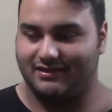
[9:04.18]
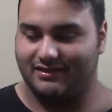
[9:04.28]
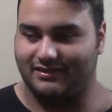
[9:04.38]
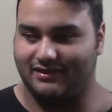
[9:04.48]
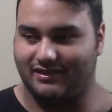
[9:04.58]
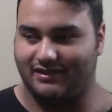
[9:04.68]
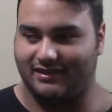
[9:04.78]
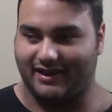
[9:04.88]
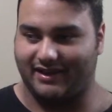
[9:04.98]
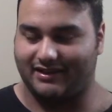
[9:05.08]

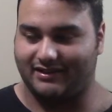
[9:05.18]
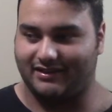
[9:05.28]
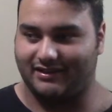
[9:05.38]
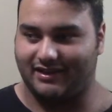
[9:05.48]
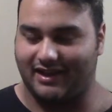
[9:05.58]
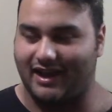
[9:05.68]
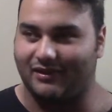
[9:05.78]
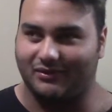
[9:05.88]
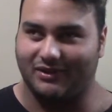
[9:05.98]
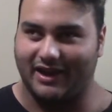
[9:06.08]
the
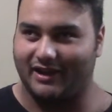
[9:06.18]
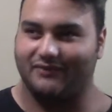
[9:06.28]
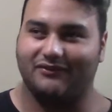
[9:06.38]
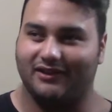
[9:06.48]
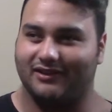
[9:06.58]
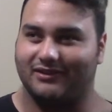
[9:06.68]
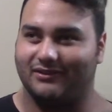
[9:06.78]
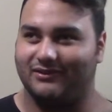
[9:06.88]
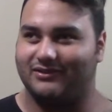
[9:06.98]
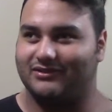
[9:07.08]
how hair
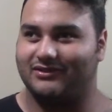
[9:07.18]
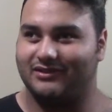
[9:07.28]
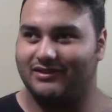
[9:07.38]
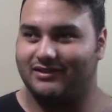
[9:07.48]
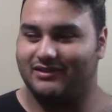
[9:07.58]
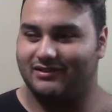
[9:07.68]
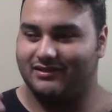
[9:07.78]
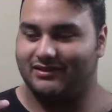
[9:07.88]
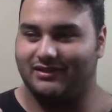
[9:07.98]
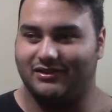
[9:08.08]
follicles,
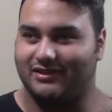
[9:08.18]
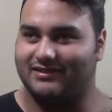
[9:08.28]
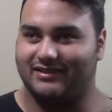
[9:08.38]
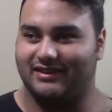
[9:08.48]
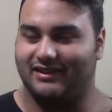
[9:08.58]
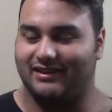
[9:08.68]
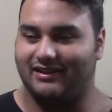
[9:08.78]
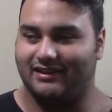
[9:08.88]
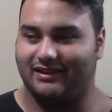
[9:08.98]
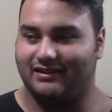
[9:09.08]
you could
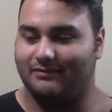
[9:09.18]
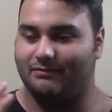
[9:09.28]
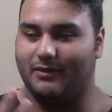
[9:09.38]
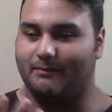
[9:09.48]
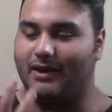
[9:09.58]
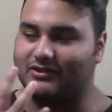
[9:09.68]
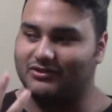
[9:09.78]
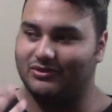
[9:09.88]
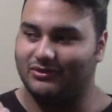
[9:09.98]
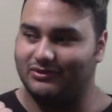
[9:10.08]
see the
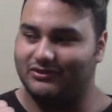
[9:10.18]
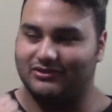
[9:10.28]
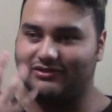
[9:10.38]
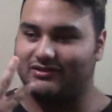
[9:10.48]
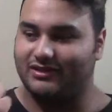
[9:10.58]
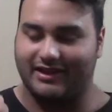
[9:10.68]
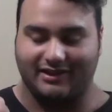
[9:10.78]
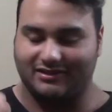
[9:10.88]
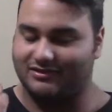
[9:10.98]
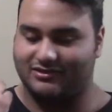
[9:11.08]
muscles
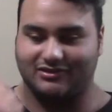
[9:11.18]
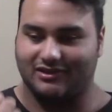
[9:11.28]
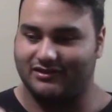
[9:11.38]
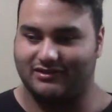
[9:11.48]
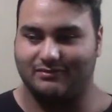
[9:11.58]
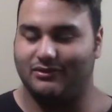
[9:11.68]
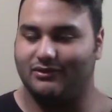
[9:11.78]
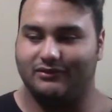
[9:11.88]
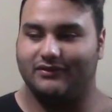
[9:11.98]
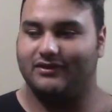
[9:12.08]
start to
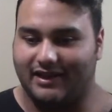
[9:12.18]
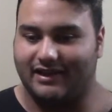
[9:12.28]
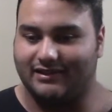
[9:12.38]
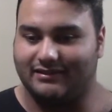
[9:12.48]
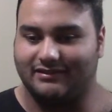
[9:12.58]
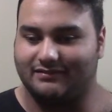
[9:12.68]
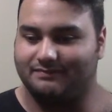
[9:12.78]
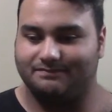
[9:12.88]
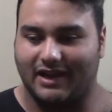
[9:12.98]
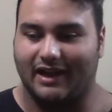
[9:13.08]
move,
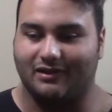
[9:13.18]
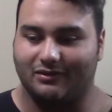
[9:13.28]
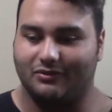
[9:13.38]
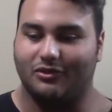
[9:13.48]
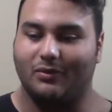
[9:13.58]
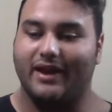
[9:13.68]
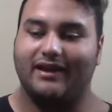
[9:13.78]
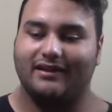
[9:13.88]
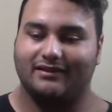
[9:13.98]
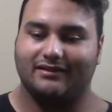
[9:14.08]
and how the
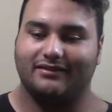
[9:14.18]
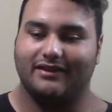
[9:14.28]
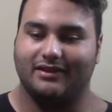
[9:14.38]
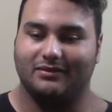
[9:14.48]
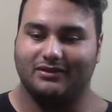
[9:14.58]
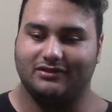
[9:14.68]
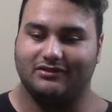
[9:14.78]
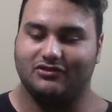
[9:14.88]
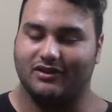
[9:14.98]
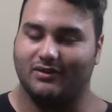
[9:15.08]
way they
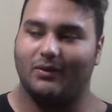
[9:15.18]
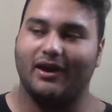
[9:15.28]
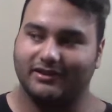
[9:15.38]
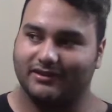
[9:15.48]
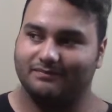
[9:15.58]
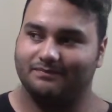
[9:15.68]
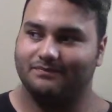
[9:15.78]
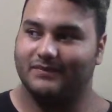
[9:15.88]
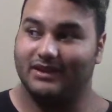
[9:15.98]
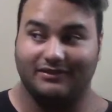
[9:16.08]
would drink water,
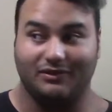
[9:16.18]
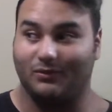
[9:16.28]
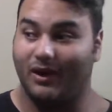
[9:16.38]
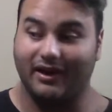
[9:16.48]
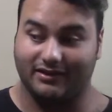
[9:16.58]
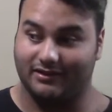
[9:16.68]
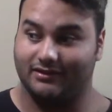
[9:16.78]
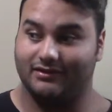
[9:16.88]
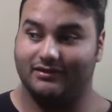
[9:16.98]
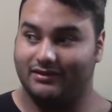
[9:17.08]
the water,